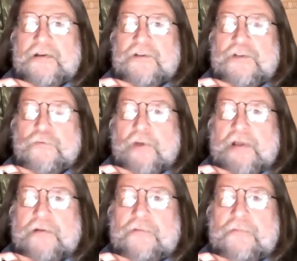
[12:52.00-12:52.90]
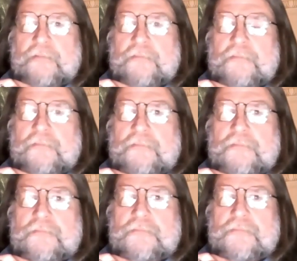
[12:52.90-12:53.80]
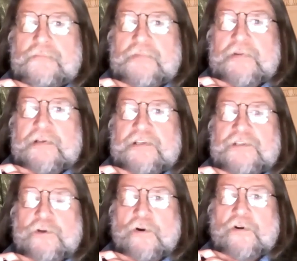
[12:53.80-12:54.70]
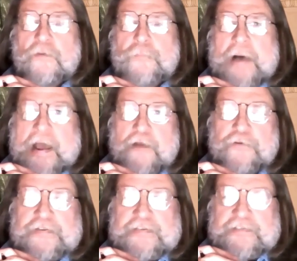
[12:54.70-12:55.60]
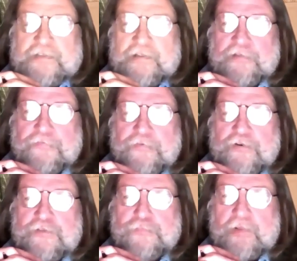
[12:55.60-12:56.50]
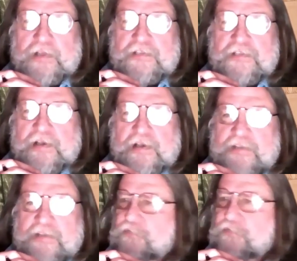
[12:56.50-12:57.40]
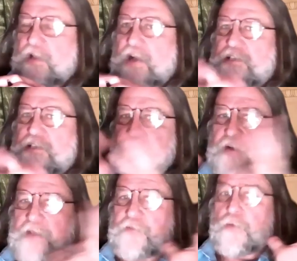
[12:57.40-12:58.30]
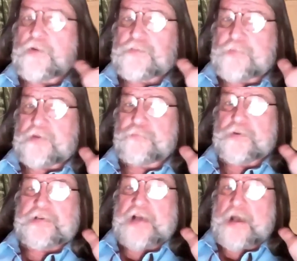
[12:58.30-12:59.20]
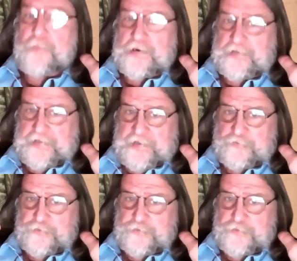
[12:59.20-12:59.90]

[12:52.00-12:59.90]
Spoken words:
to write historical biographies in the first place. As a philosopher, I've always been predominantly